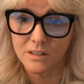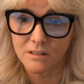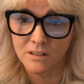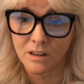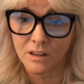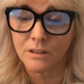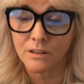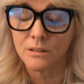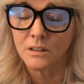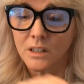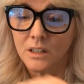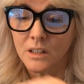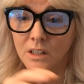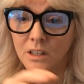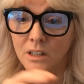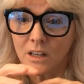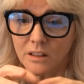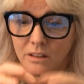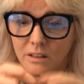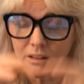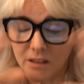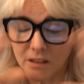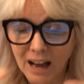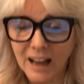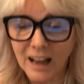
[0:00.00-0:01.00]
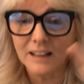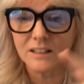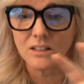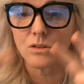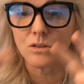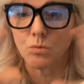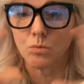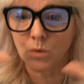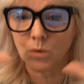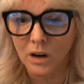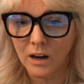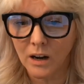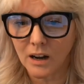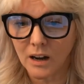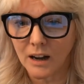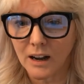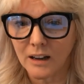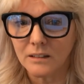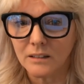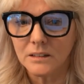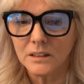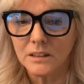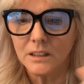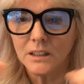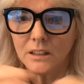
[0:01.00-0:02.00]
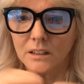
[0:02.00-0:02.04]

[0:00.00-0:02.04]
So that's where